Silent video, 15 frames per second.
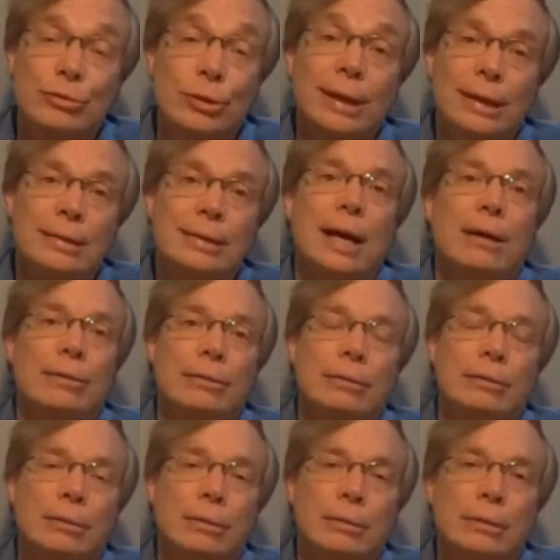was trading
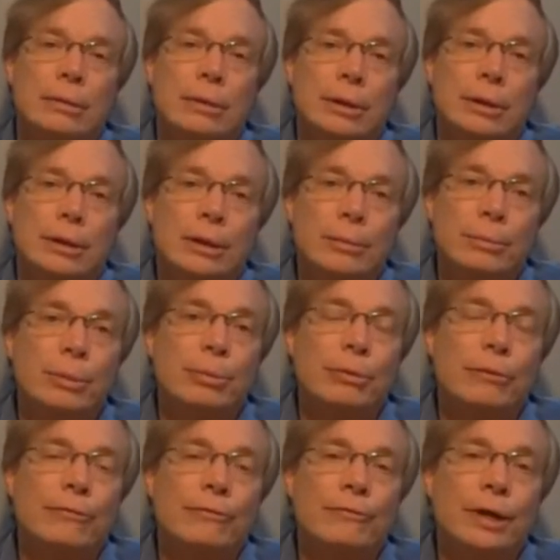down,
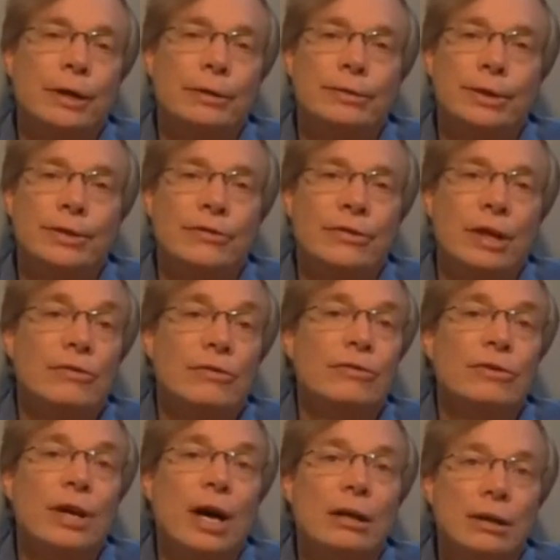people felt a sense
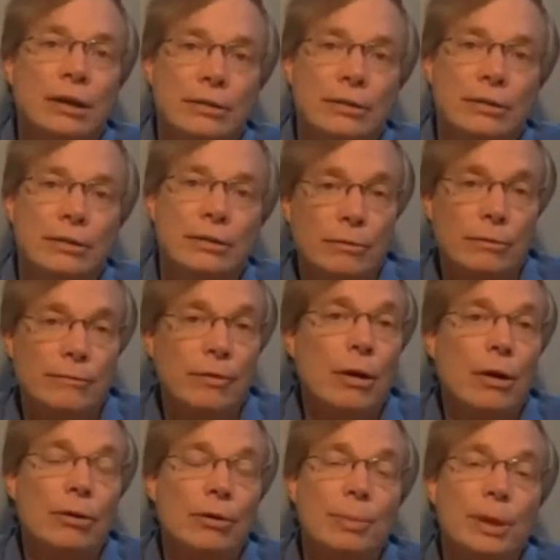of solace for
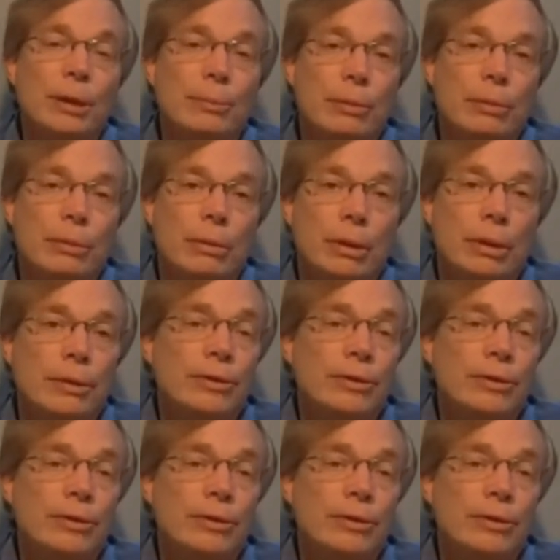all the people.